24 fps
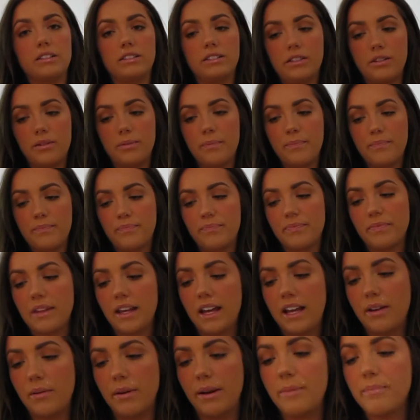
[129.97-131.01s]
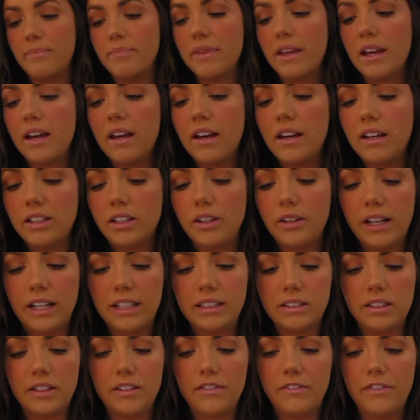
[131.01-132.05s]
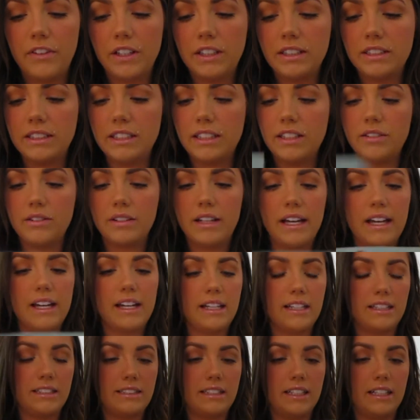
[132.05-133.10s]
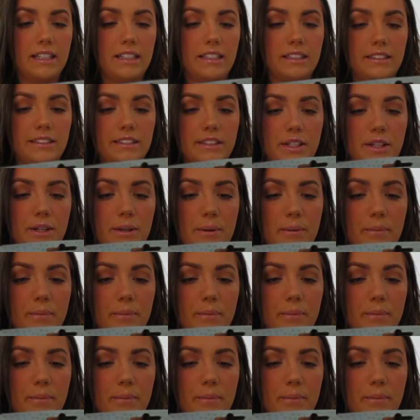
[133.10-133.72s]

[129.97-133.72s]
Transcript: So anyway, okay, so the first thing you get is this